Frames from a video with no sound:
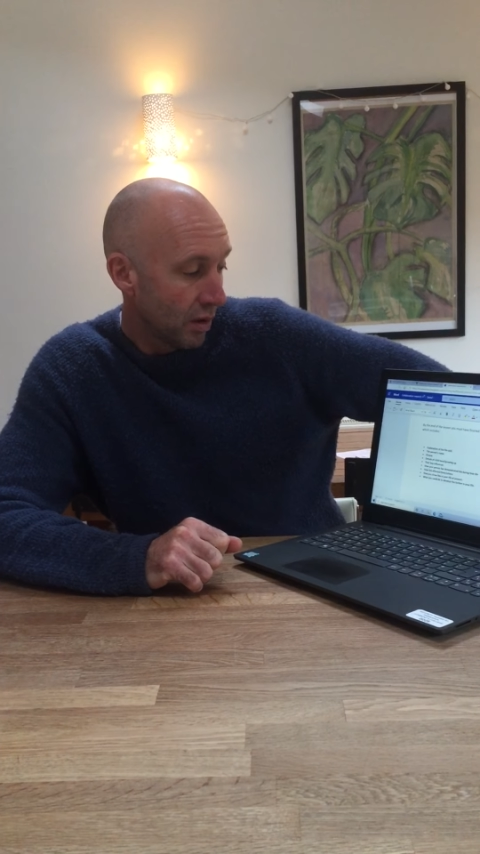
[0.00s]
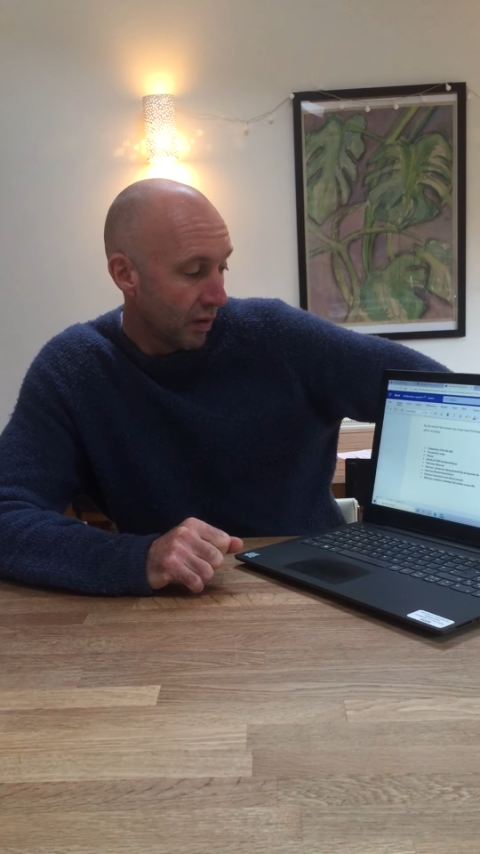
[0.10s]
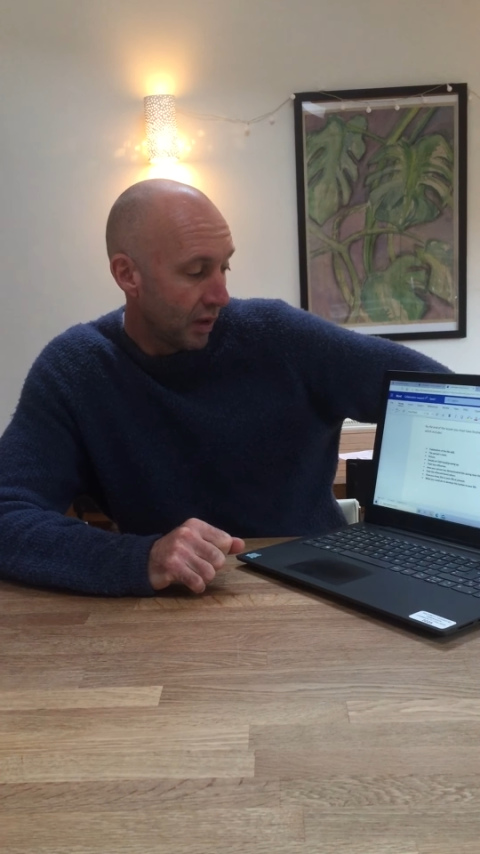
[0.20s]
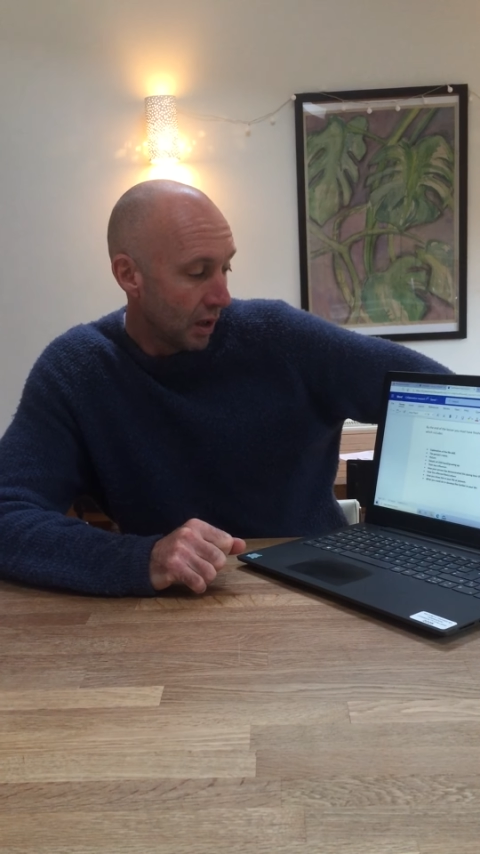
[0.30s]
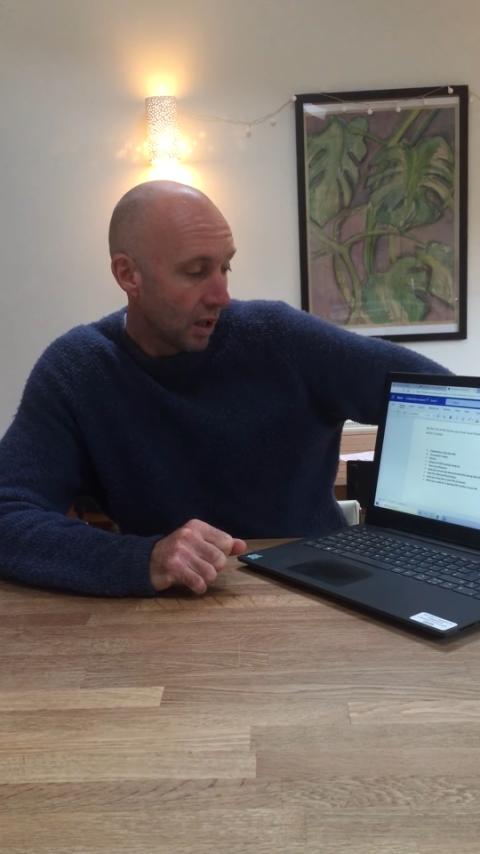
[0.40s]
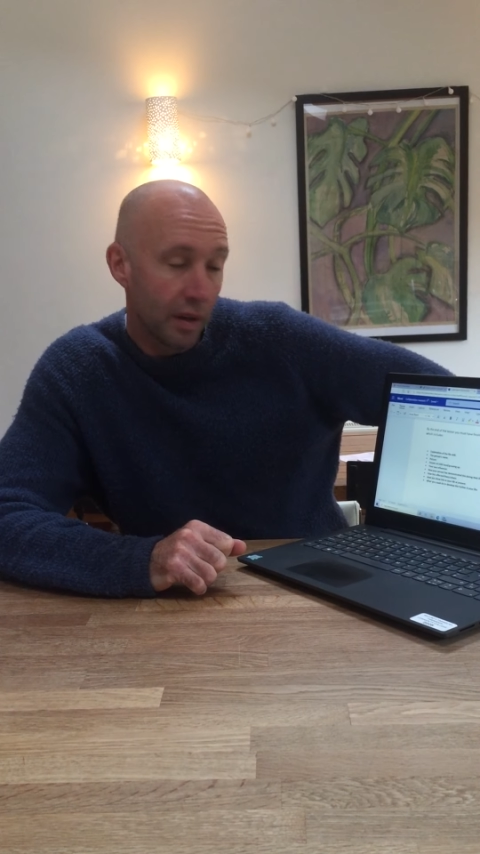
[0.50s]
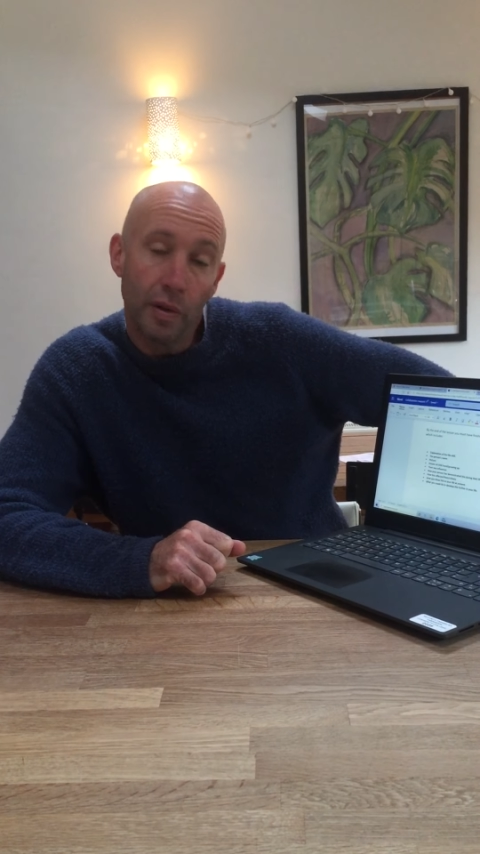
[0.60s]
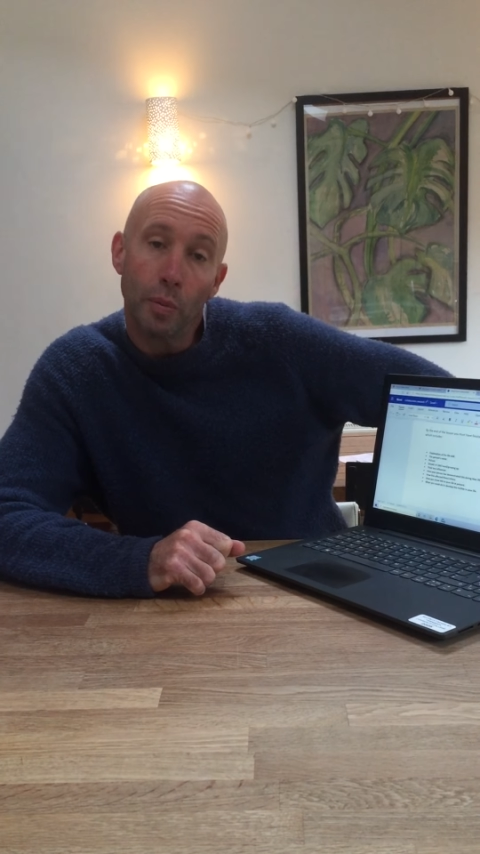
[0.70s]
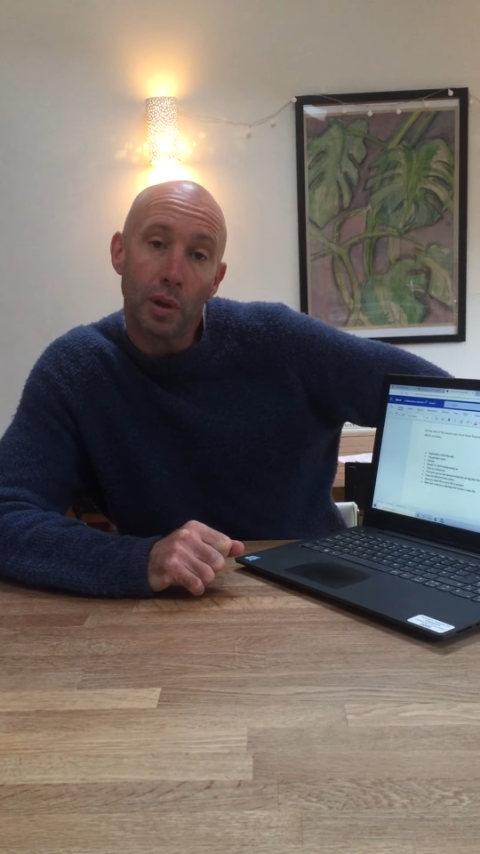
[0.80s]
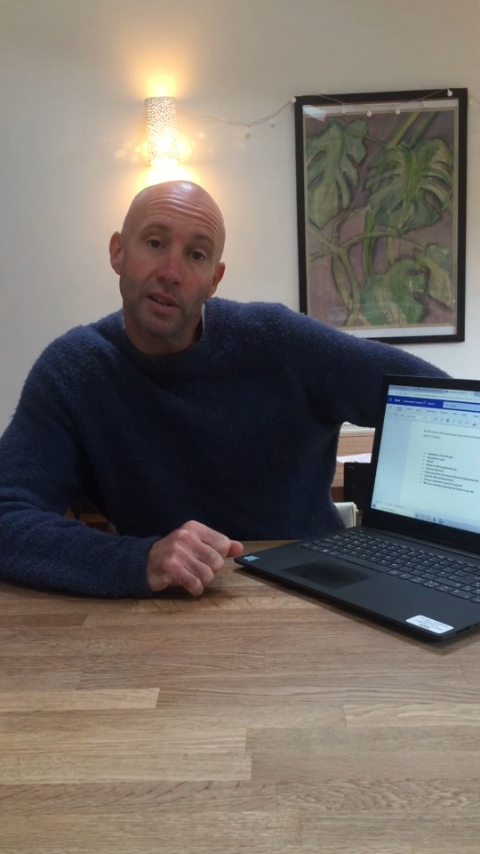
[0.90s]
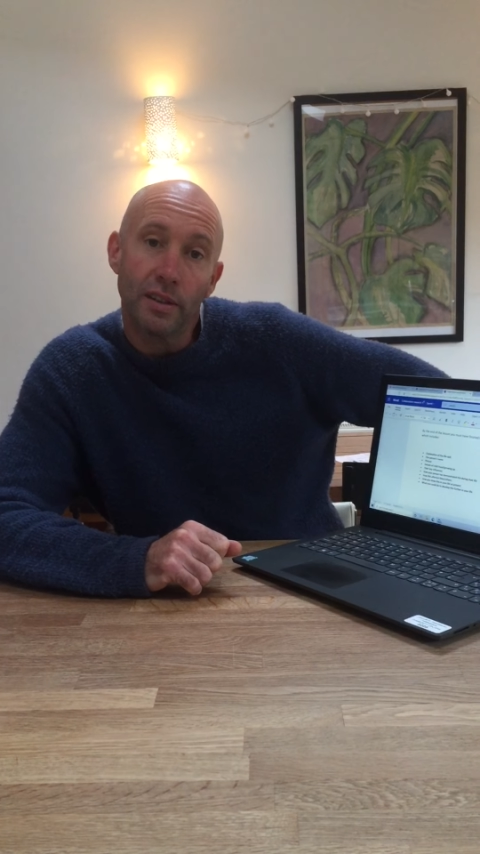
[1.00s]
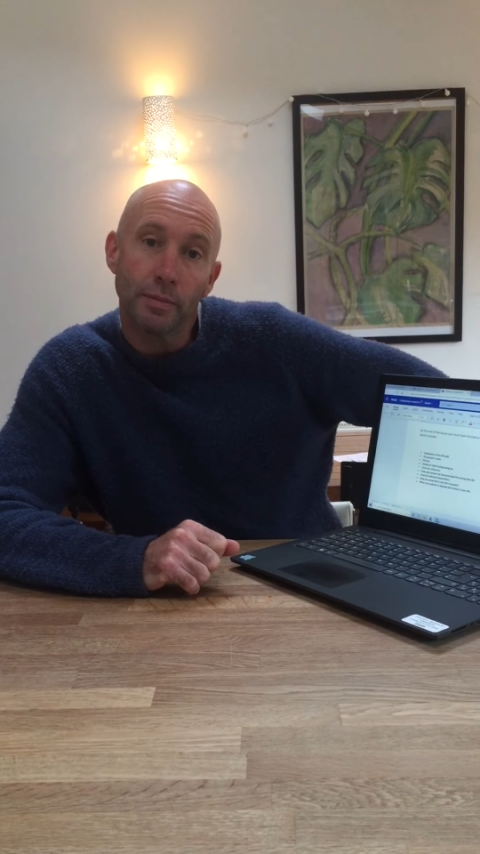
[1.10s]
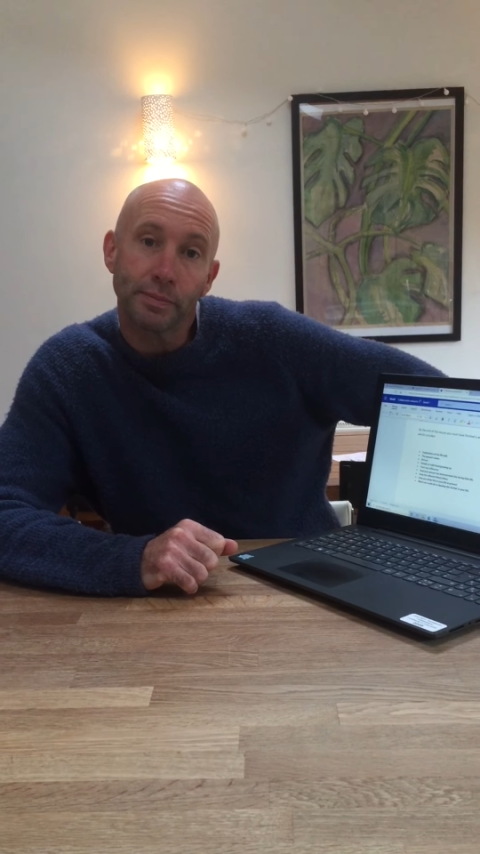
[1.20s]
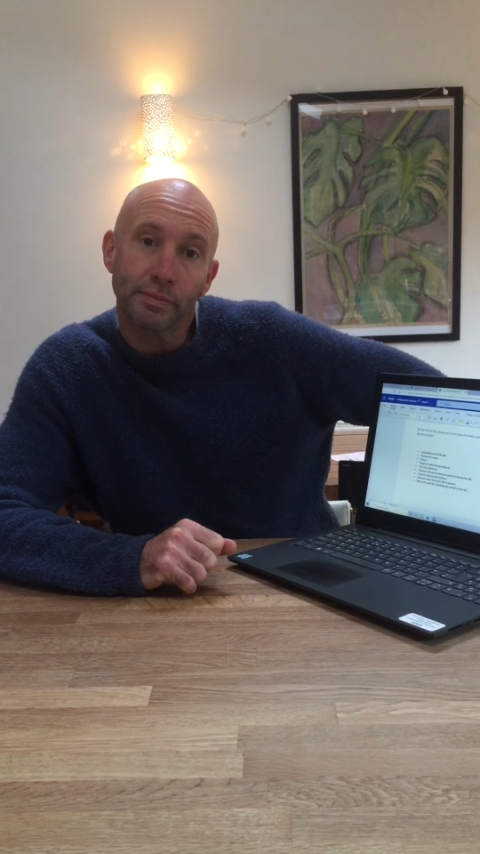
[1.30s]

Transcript: of your life at present.